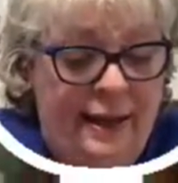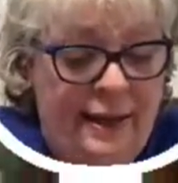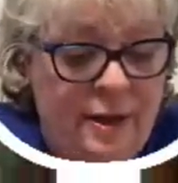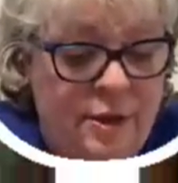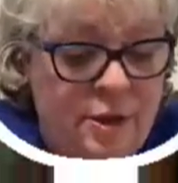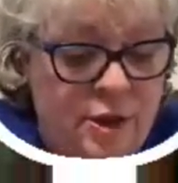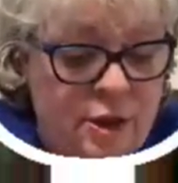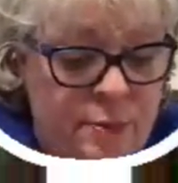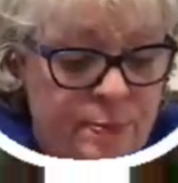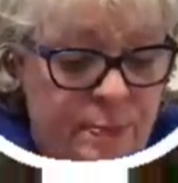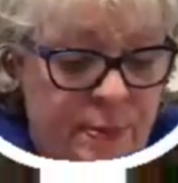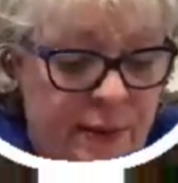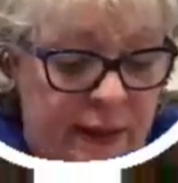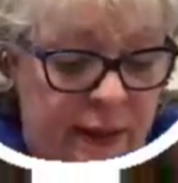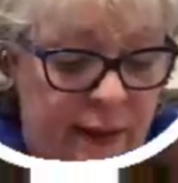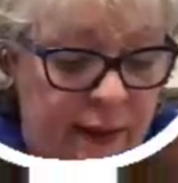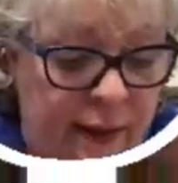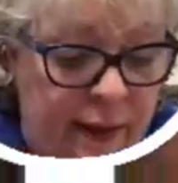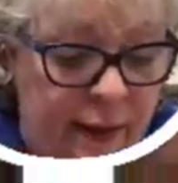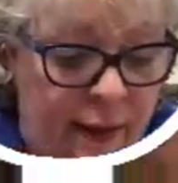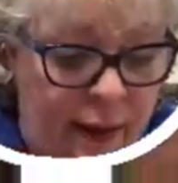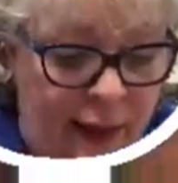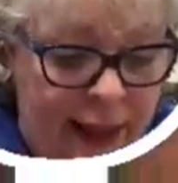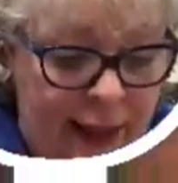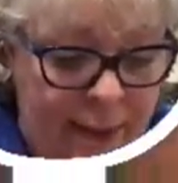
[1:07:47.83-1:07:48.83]
just put a
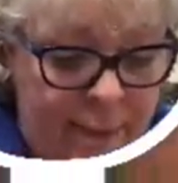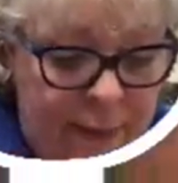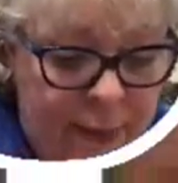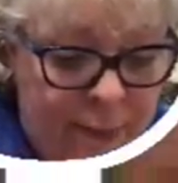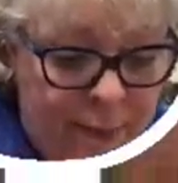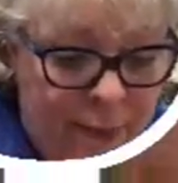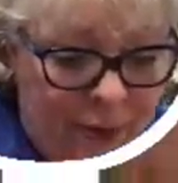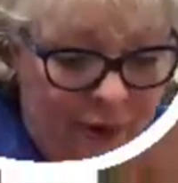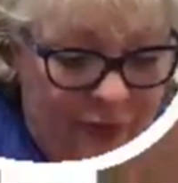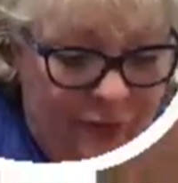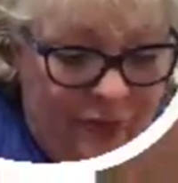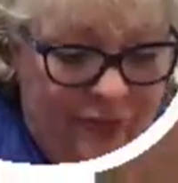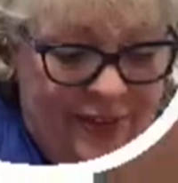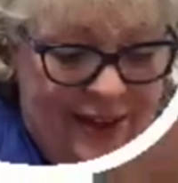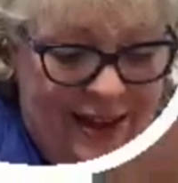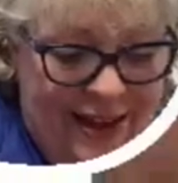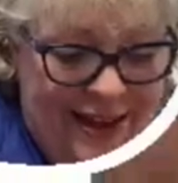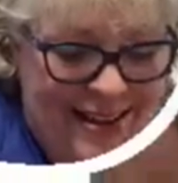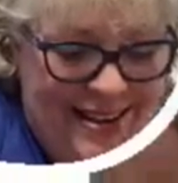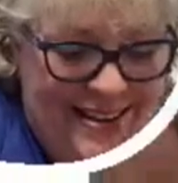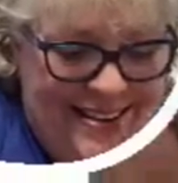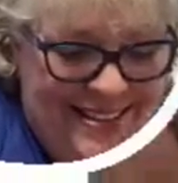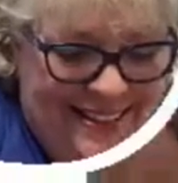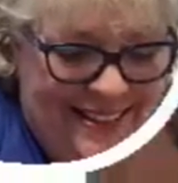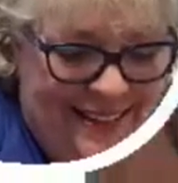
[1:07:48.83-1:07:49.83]
little happy
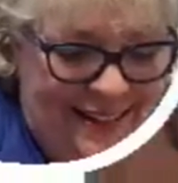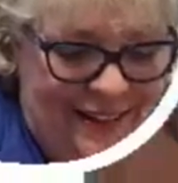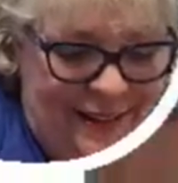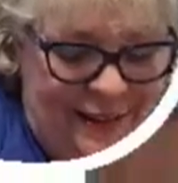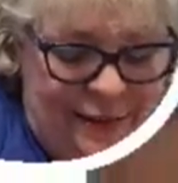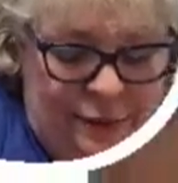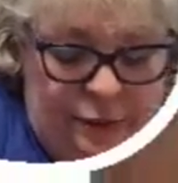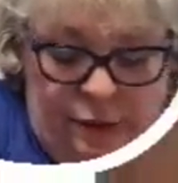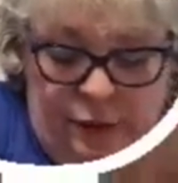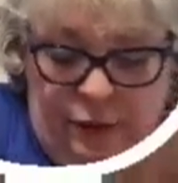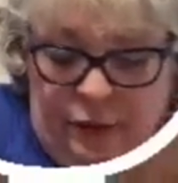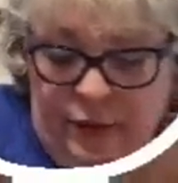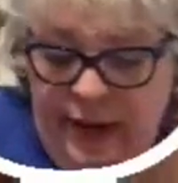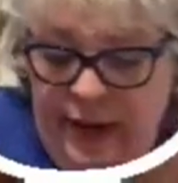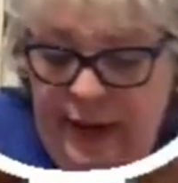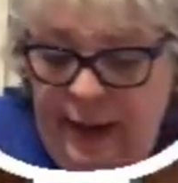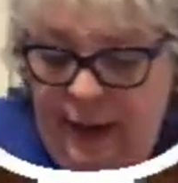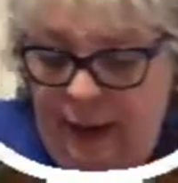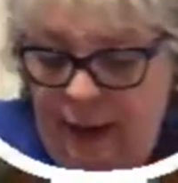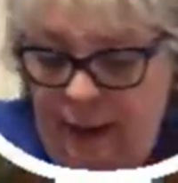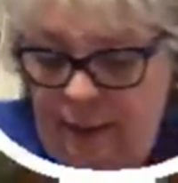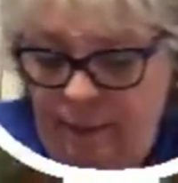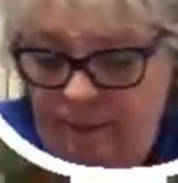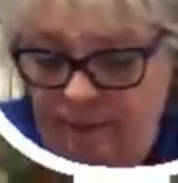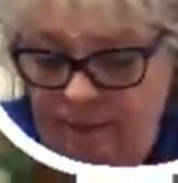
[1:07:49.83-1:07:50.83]
birthday up
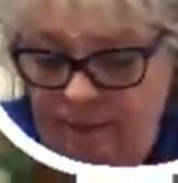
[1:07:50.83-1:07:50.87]
greeting.